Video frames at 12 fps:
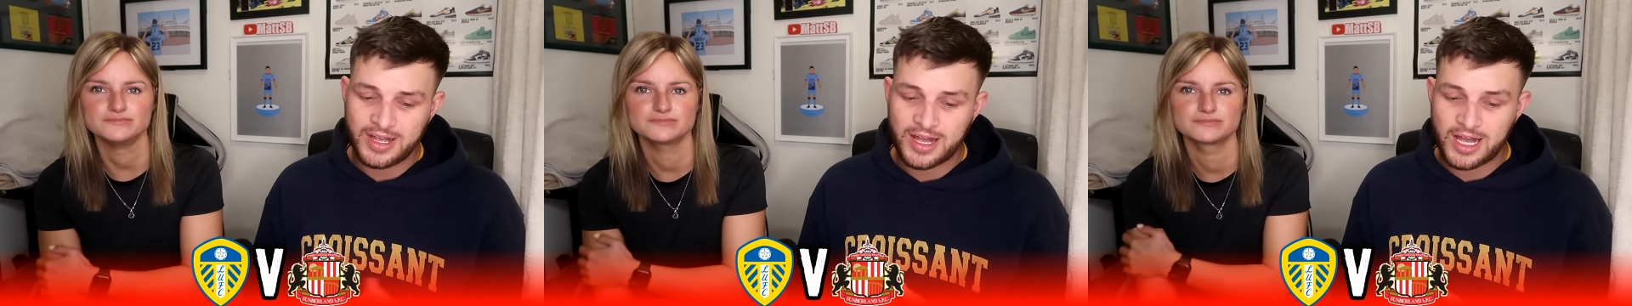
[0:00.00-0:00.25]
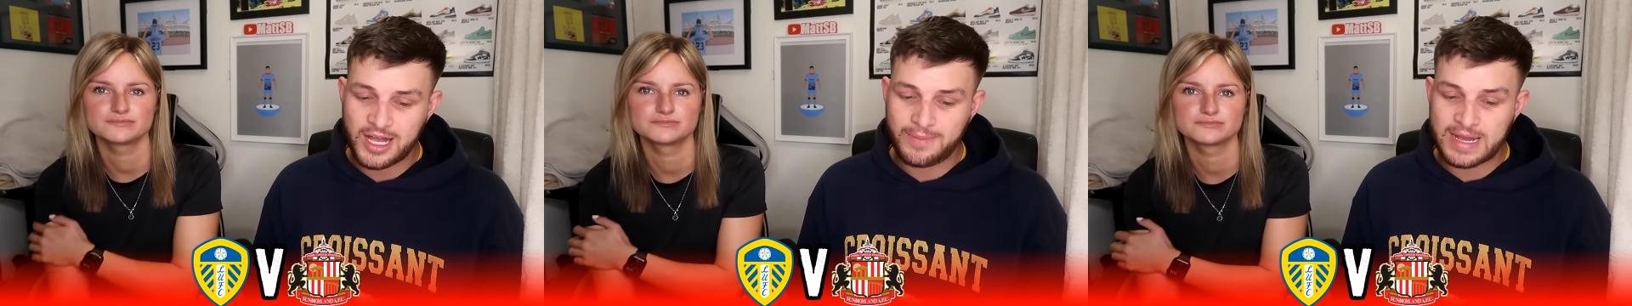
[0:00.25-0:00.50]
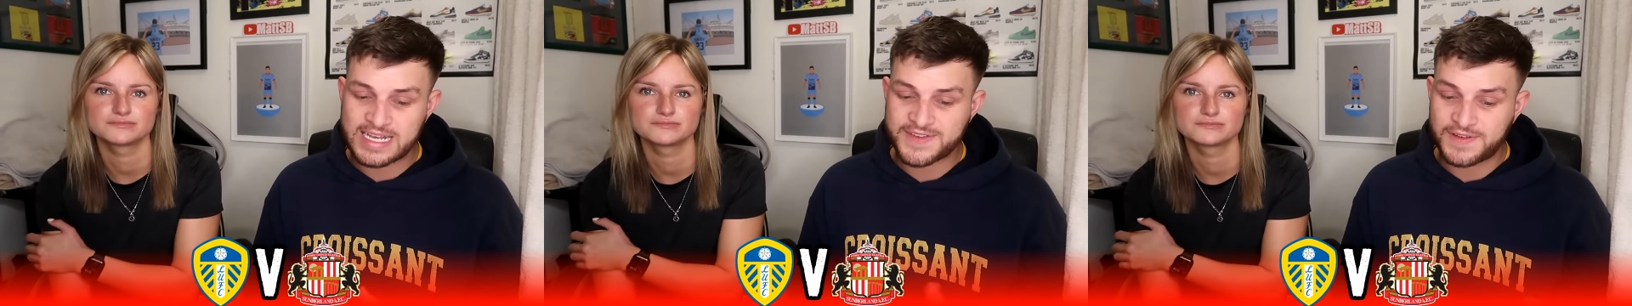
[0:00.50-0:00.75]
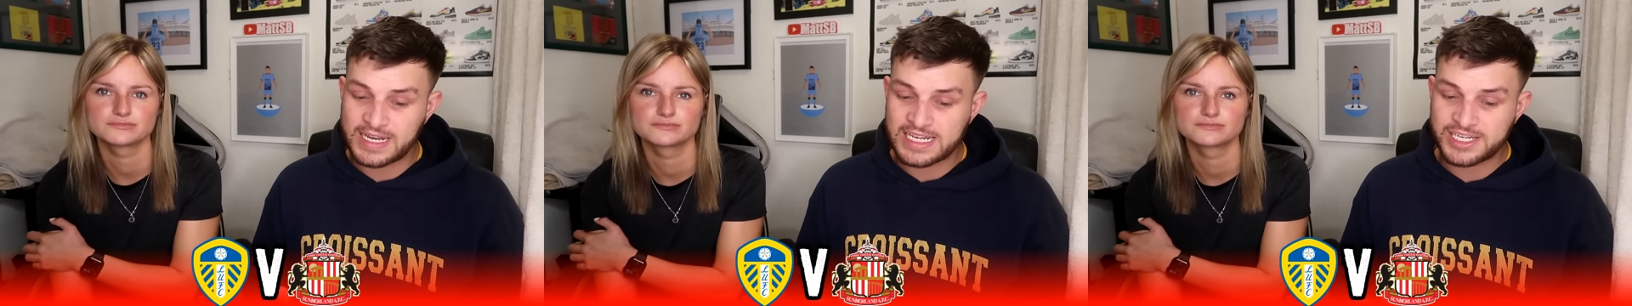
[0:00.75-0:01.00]
Speaker 1: As
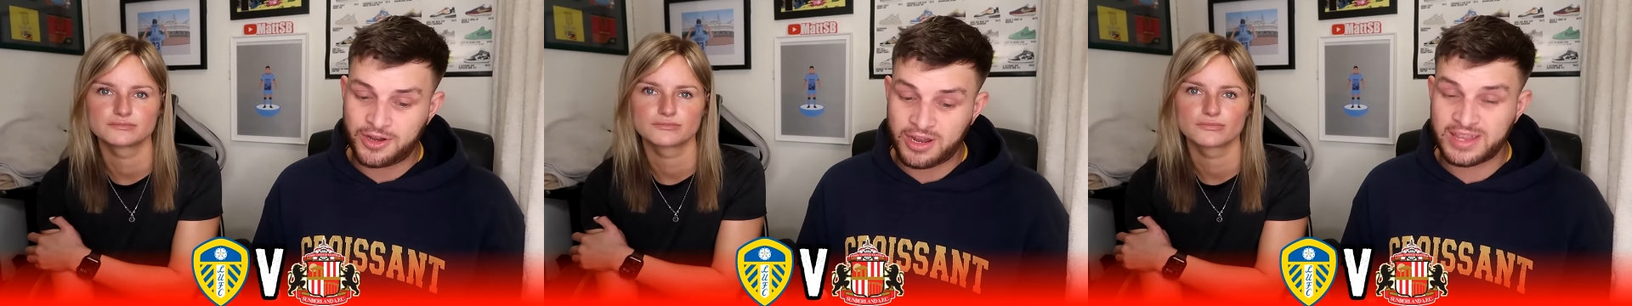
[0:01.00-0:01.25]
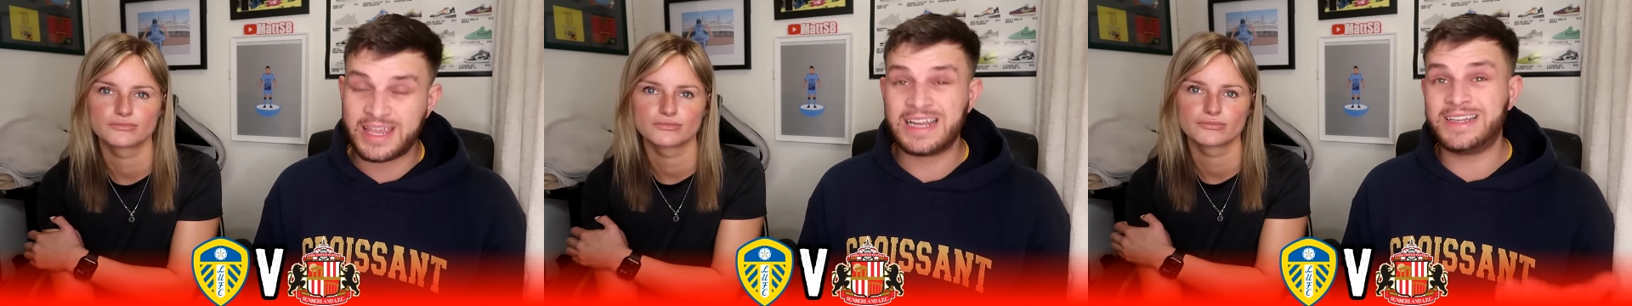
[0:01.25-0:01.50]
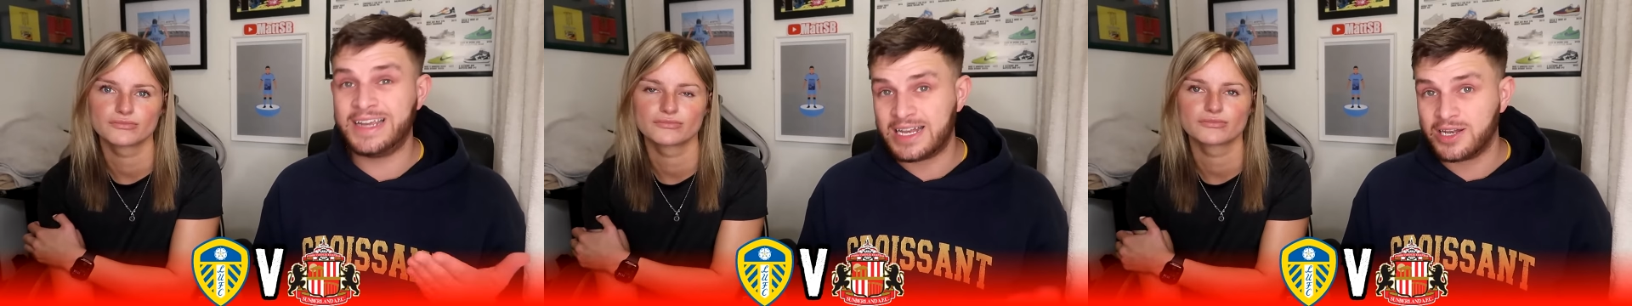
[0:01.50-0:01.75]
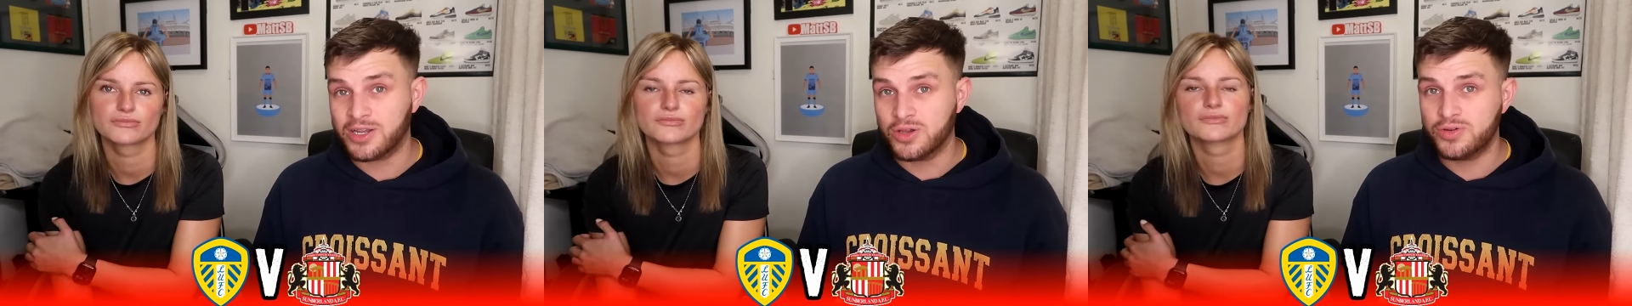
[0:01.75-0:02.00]
for Leeds United, they did
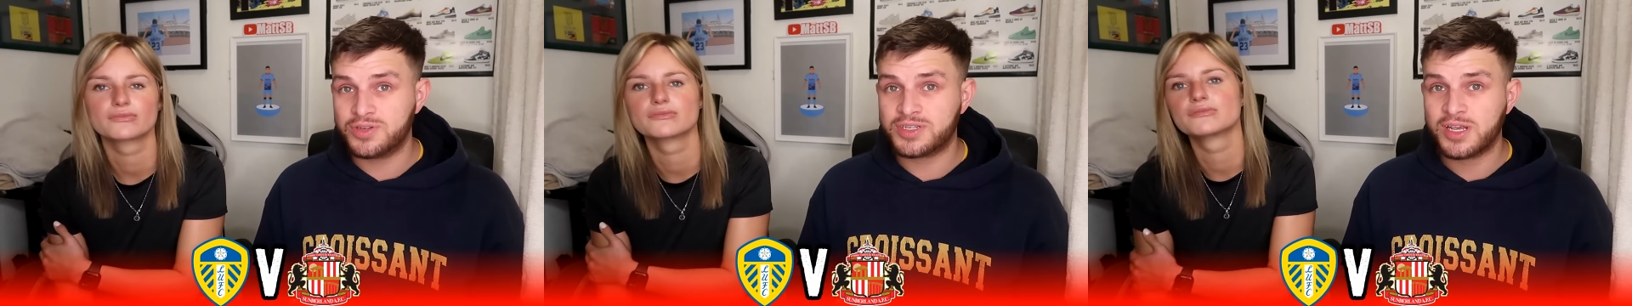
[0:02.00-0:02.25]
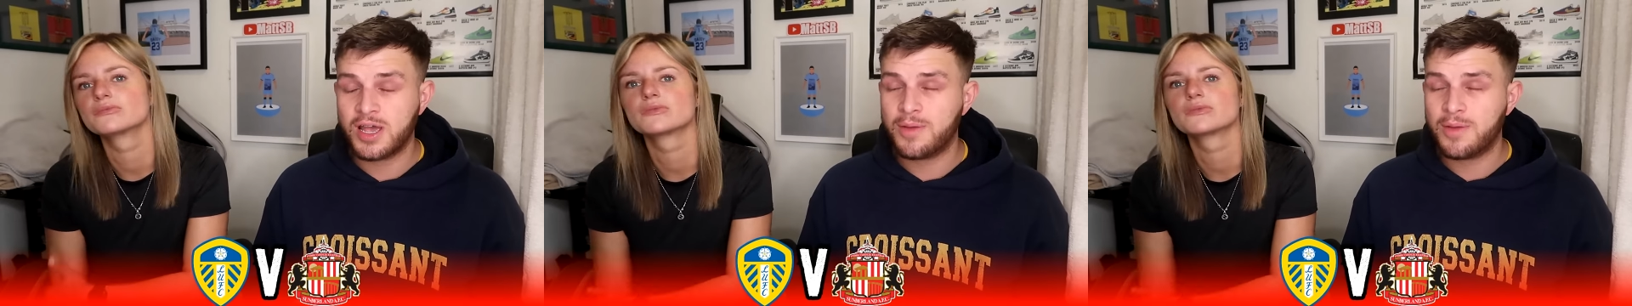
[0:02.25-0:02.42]
lose,